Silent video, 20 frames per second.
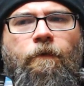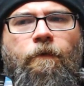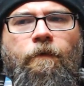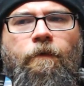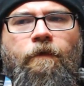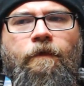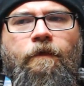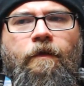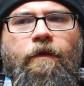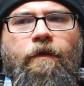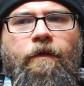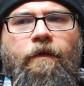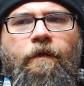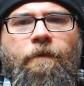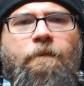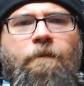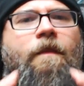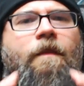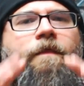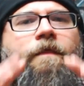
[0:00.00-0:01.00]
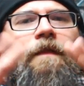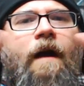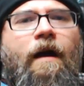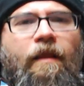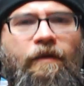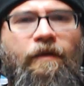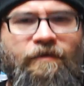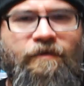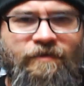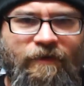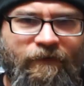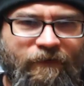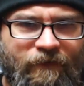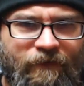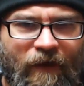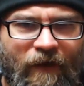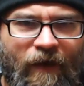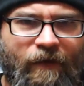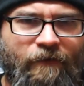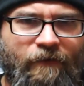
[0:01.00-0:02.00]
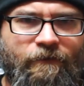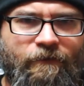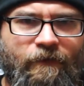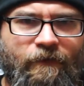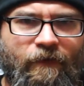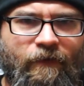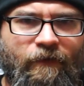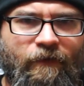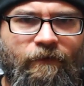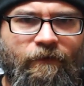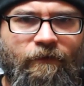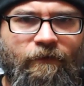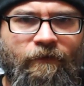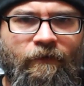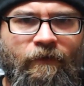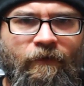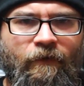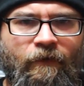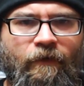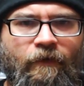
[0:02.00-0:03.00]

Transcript: on the mythology side of things.